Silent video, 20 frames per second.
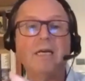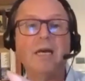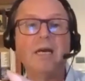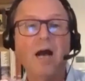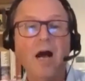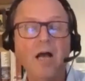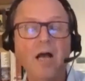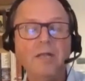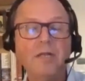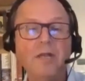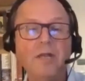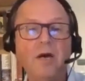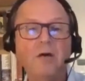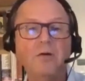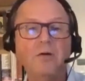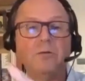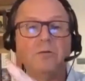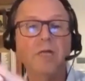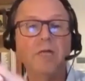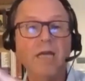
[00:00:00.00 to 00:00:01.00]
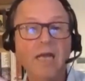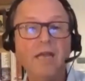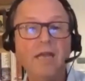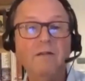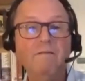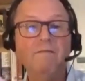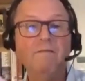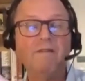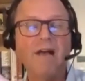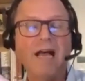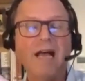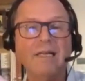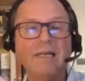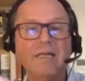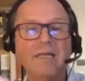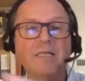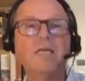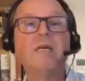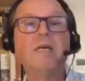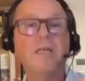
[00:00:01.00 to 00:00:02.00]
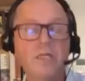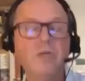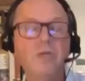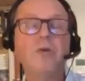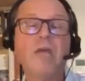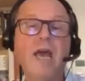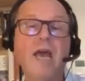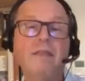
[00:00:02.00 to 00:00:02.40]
unknown, invalid. You get